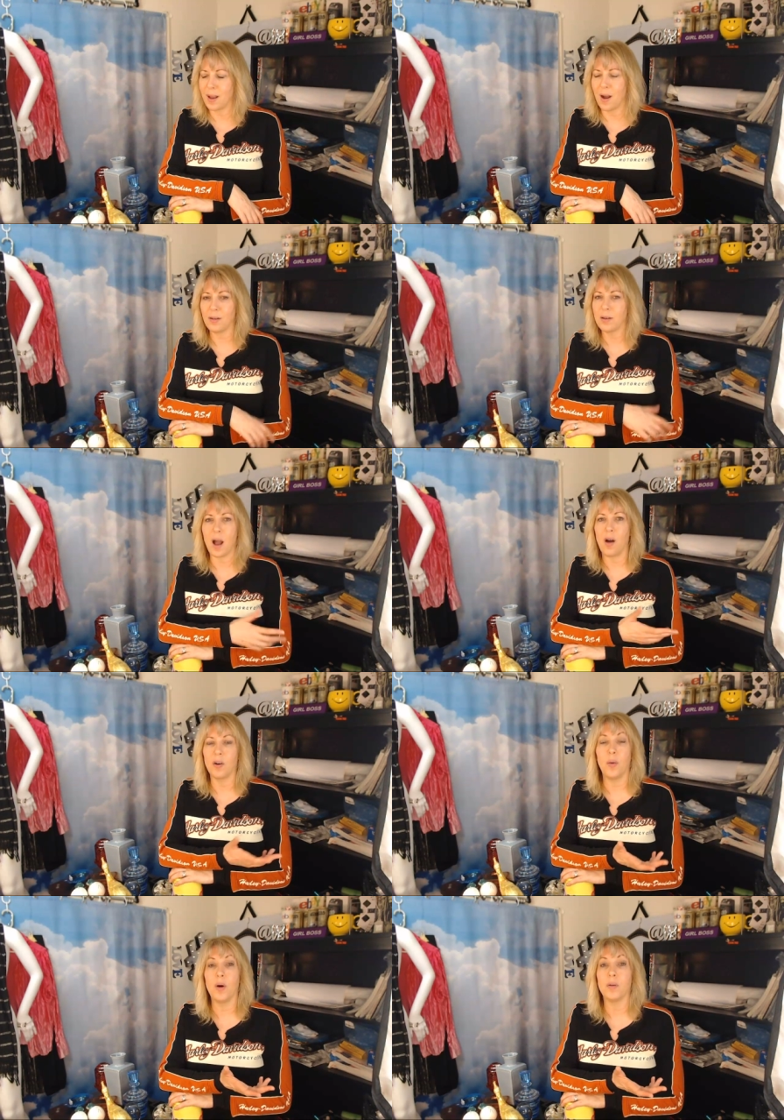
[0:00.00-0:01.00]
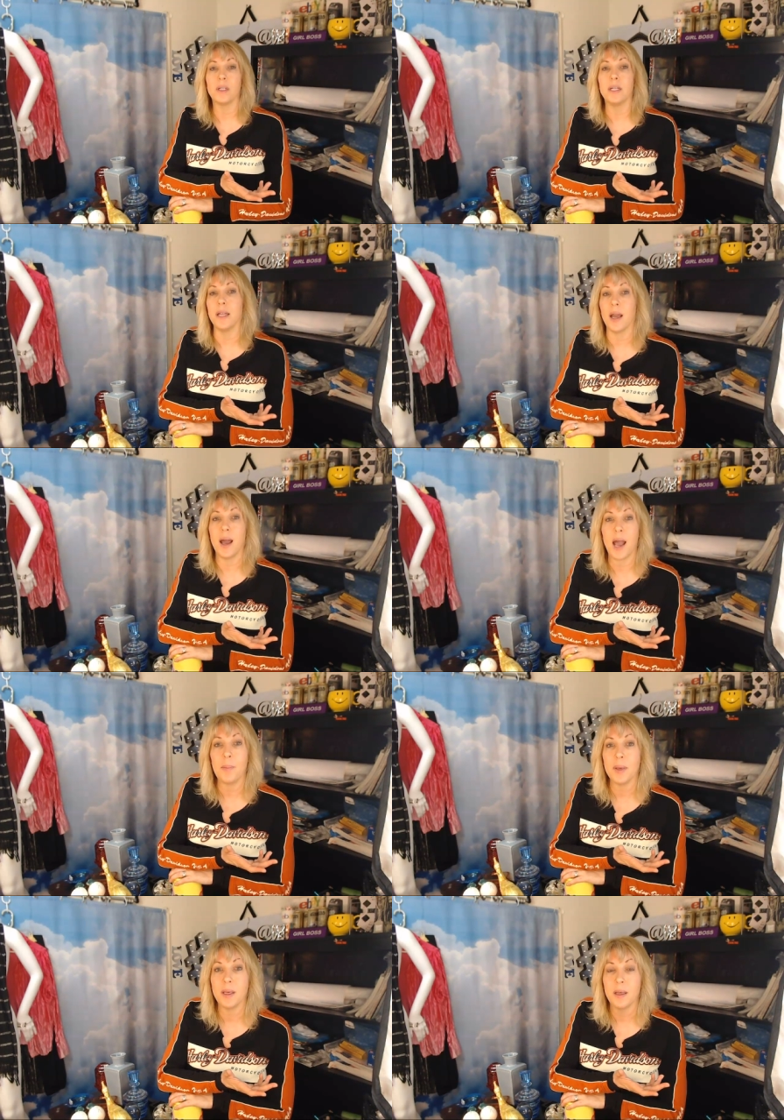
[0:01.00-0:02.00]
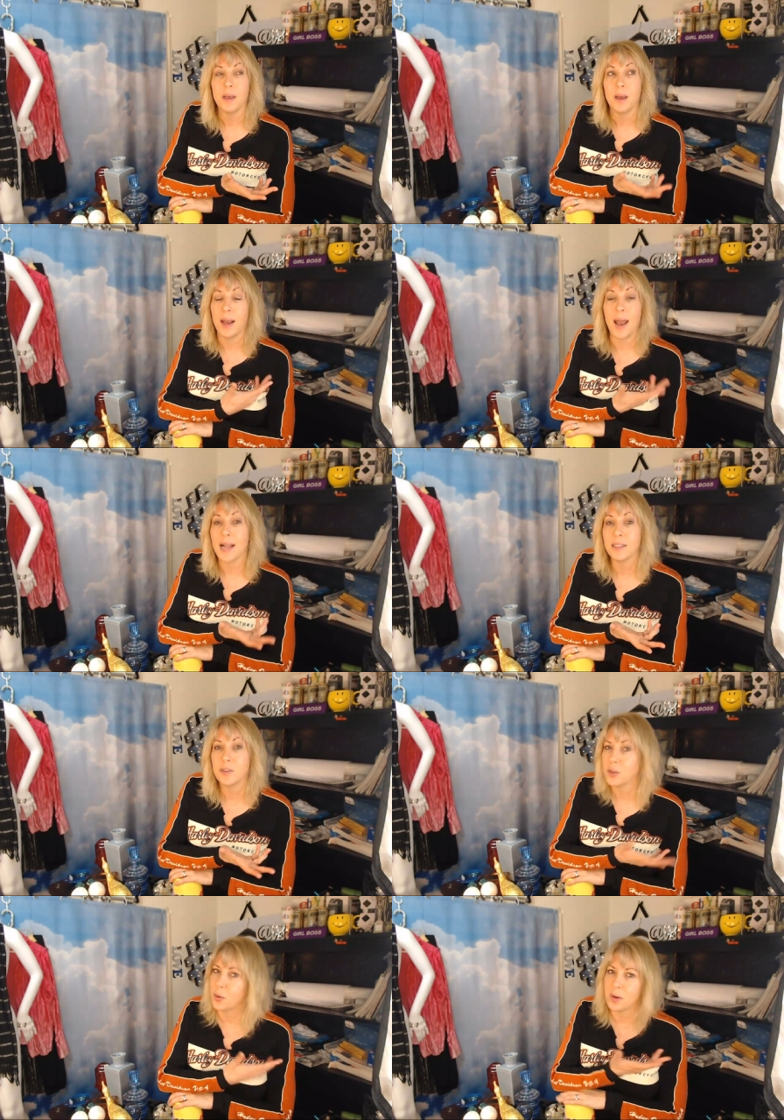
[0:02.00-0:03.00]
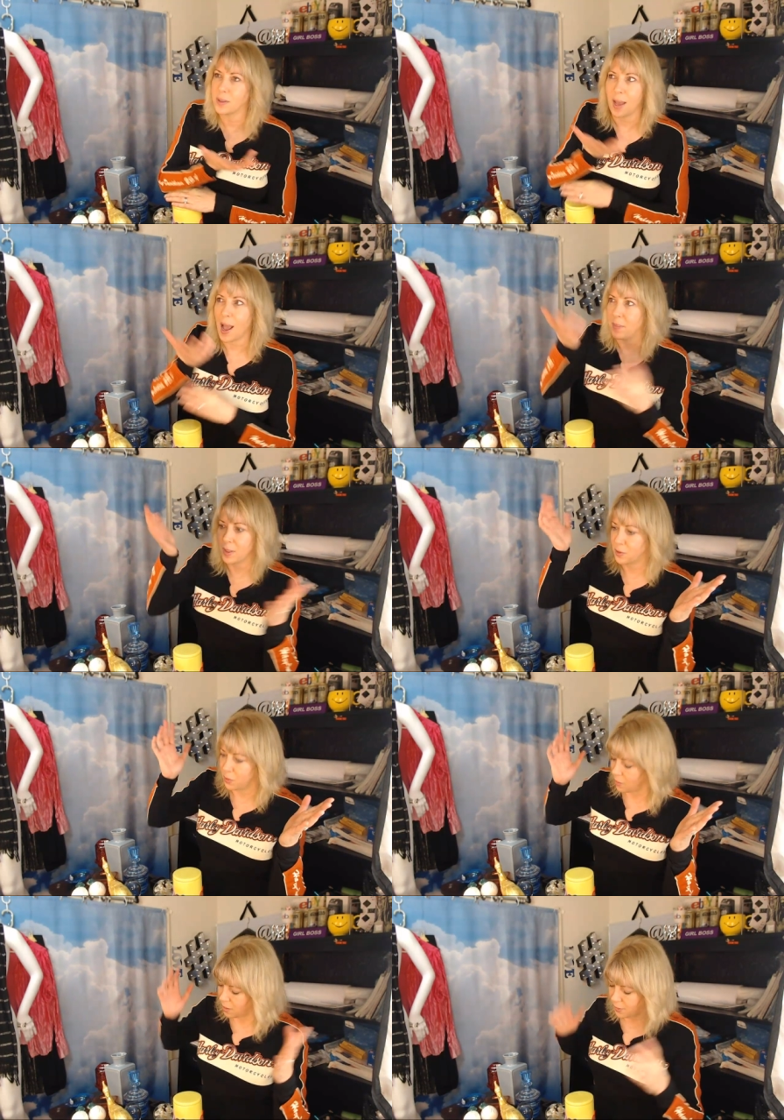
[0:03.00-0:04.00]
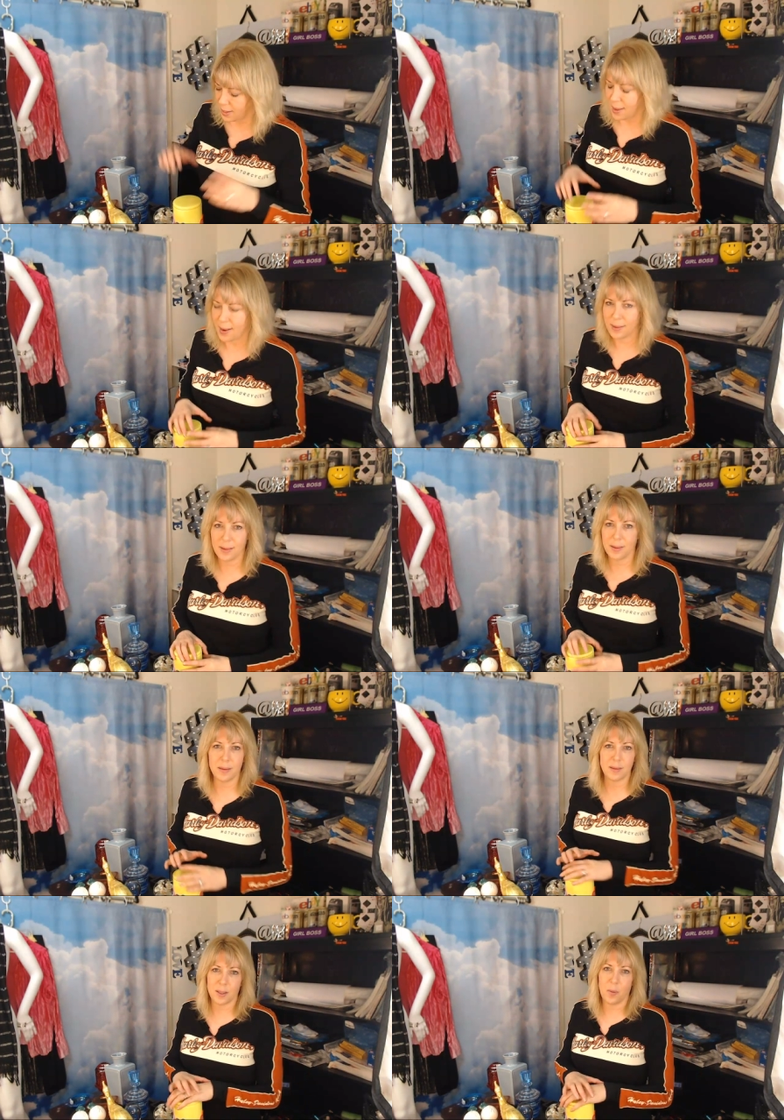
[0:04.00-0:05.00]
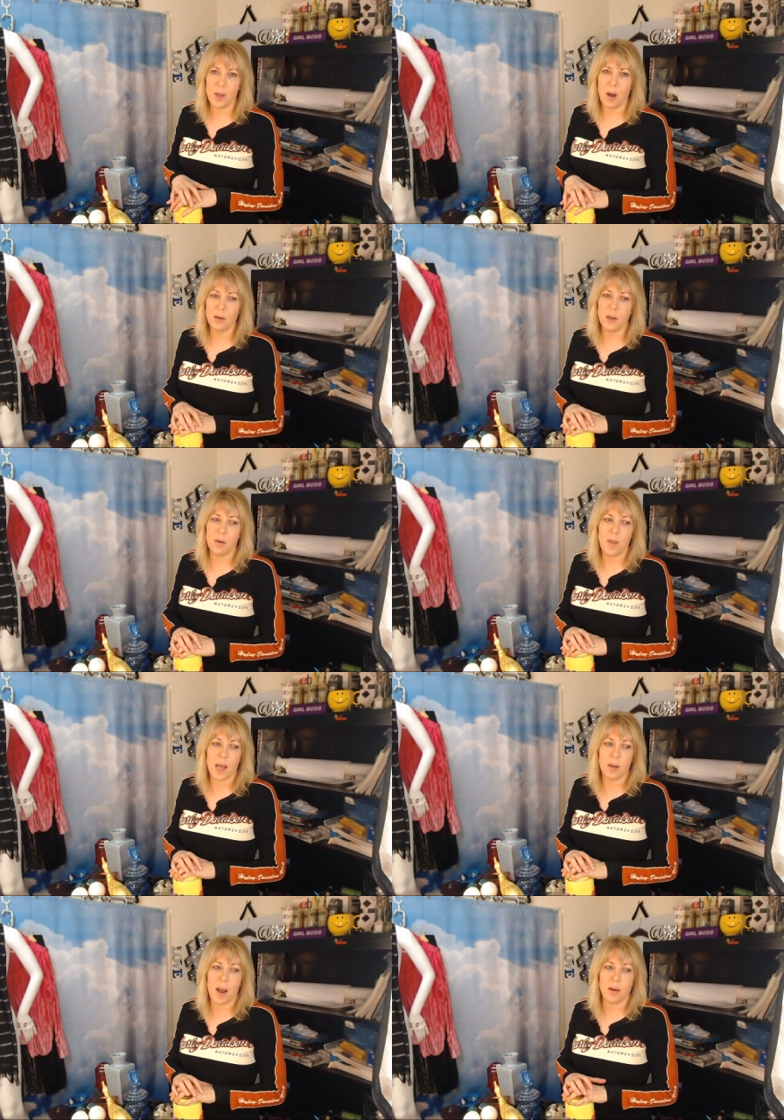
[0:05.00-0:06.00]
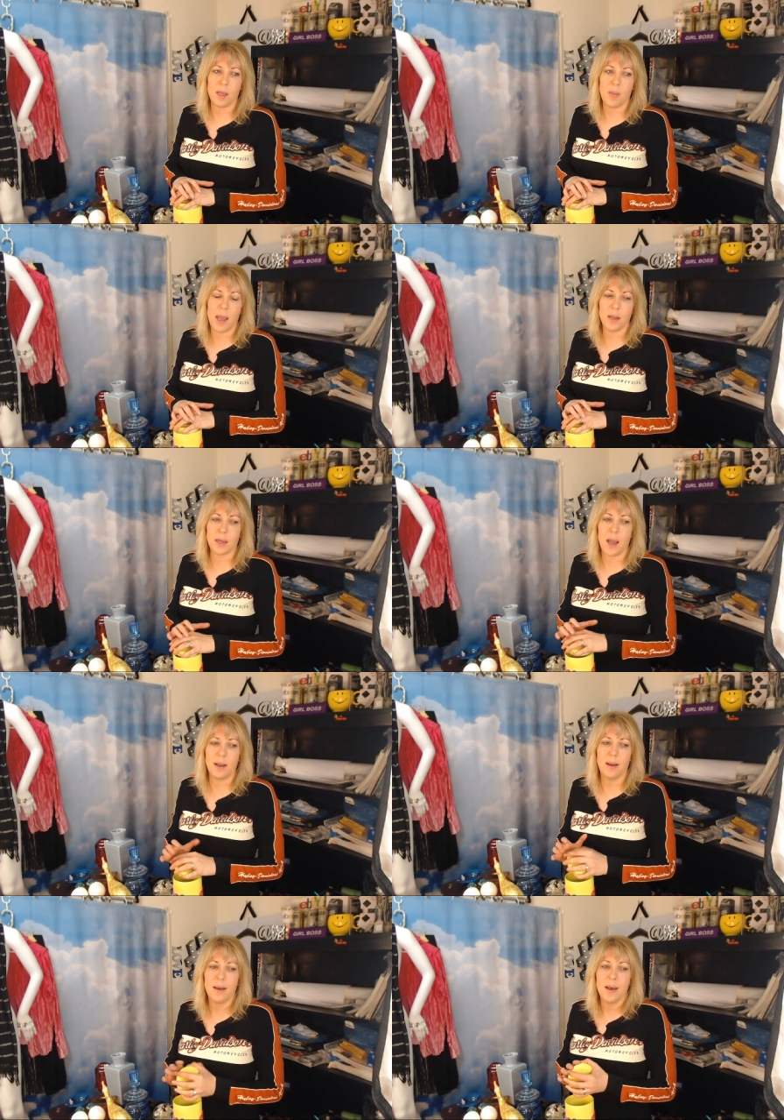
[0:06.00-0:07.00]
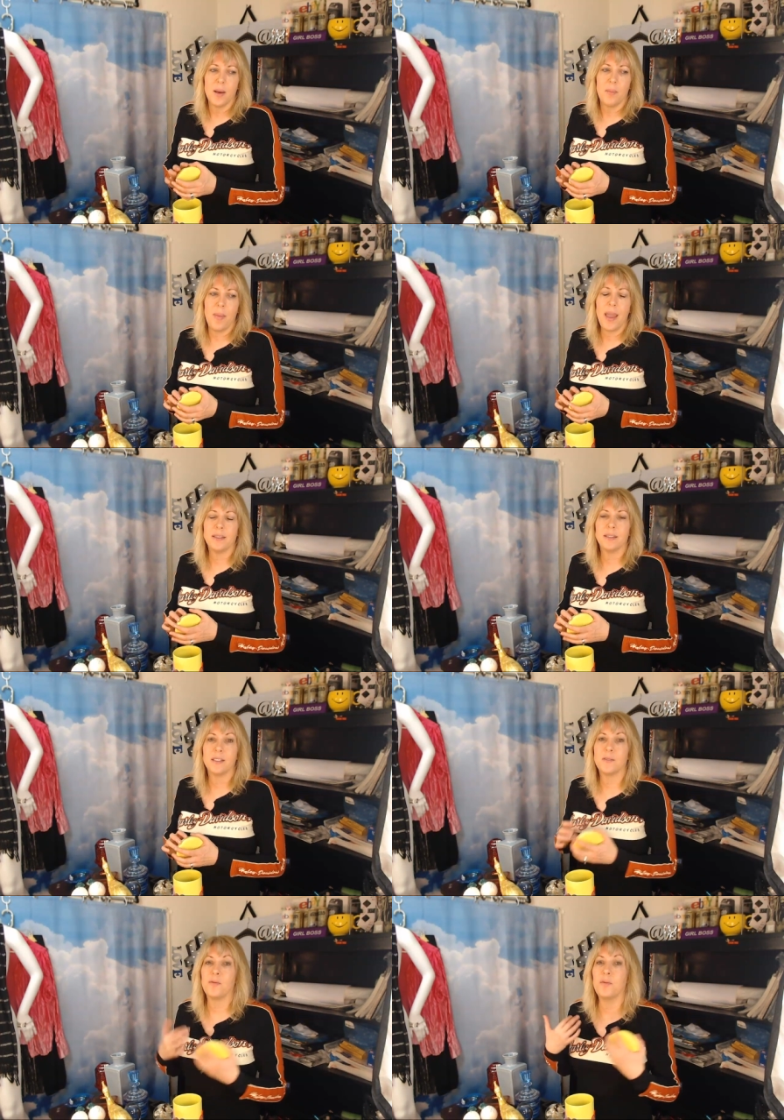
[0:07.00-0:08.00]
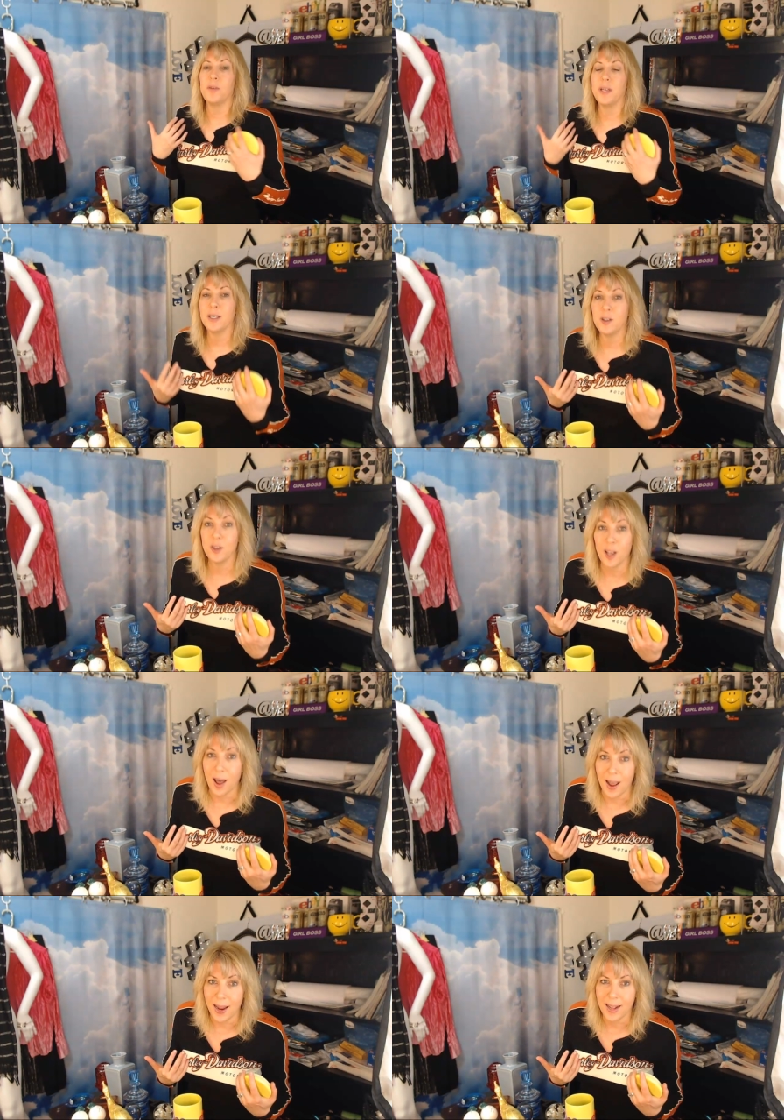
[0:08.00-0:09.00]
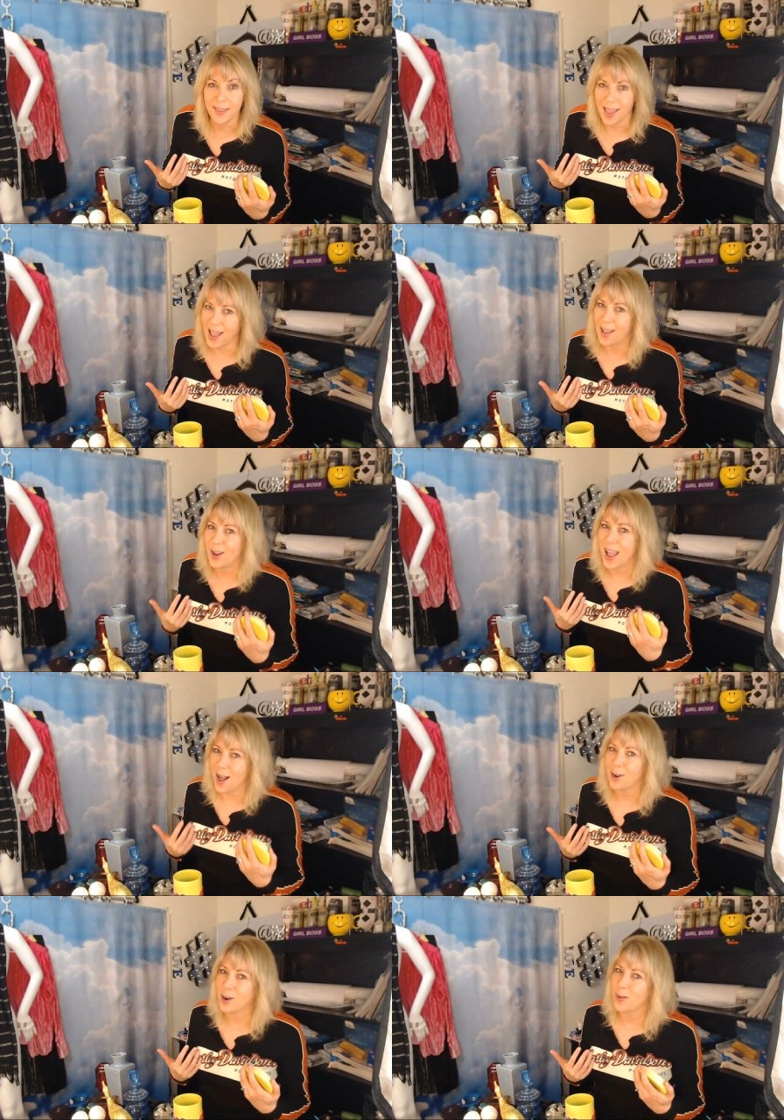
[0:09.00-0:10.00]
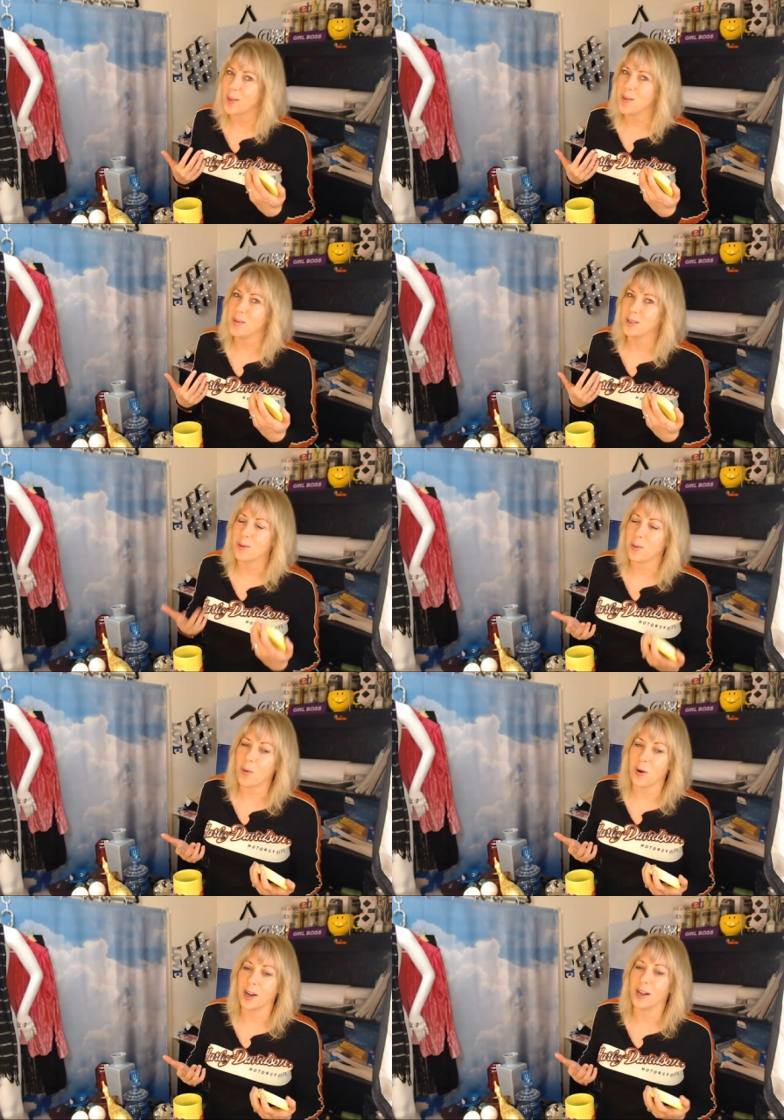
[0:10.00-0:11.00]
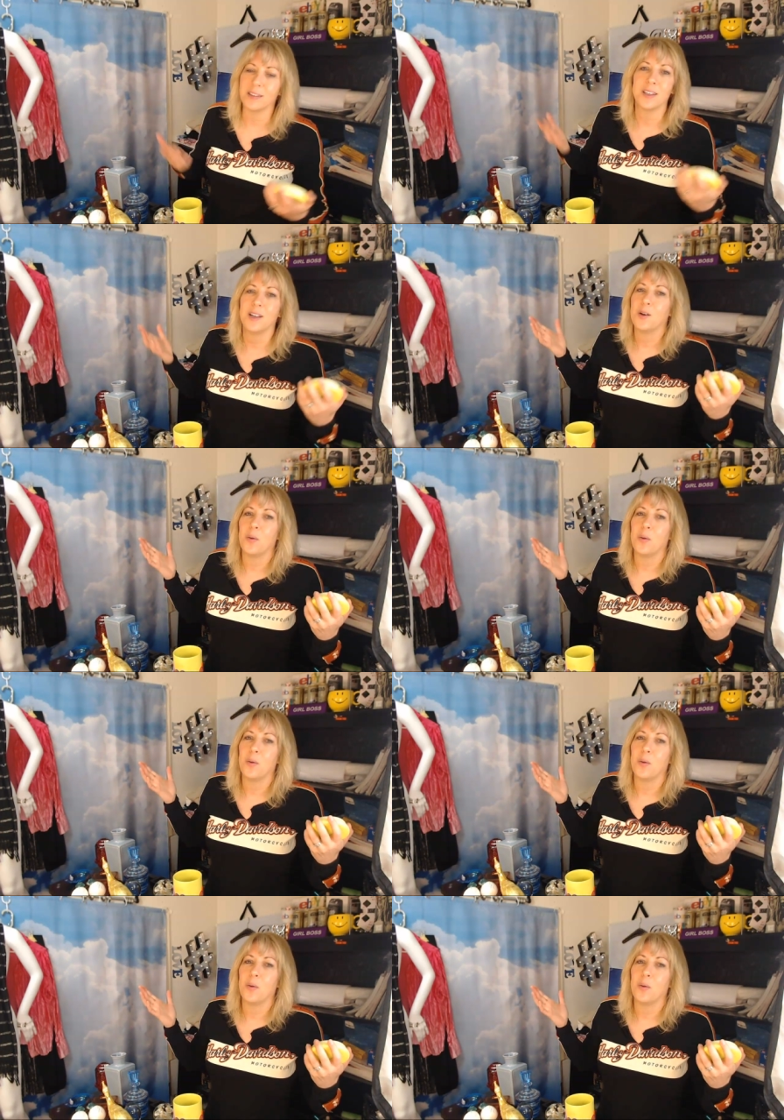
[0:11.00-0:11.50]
I'll I'll quote Lindy: "A happy, an active store is a happy store." Okay, and so we all know that about eBay. It kind of makes us feel like the algorithm is rewarding us.